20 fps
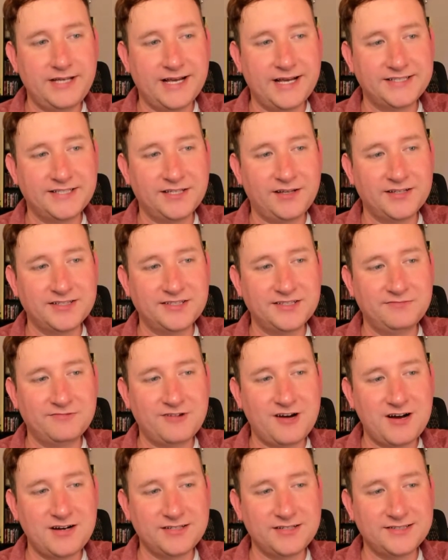Still Austin
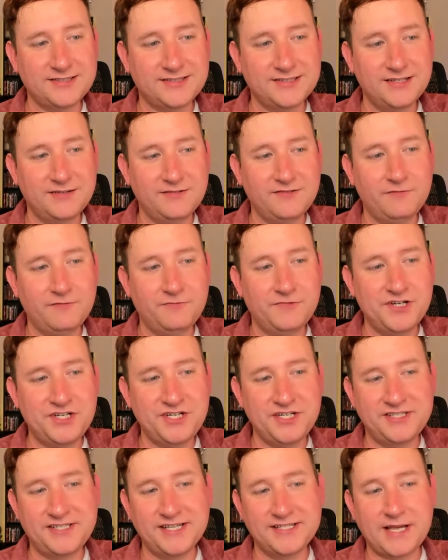rocks.
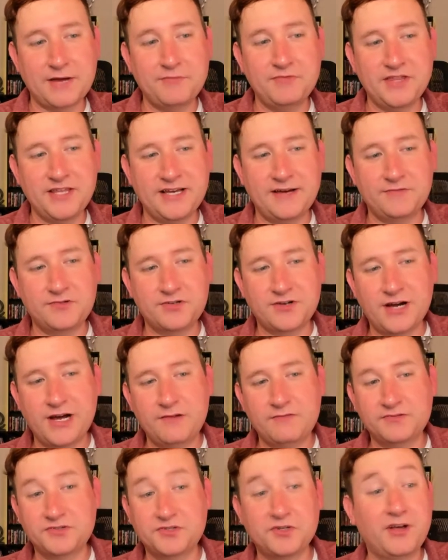Richie says everything I've
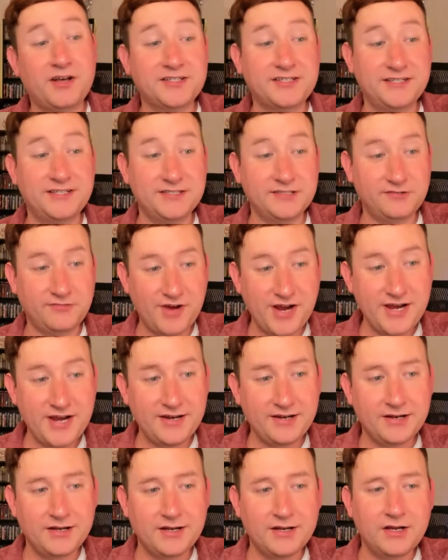tried from Still Austin is
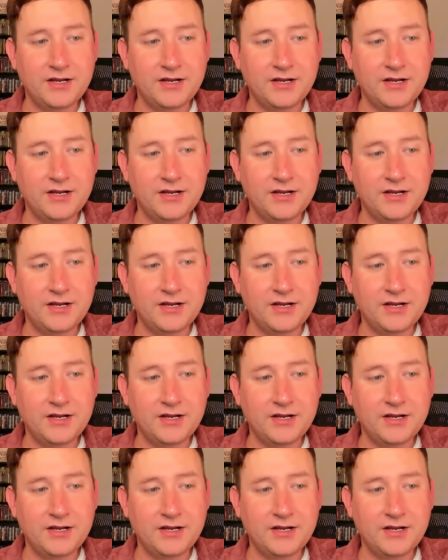great.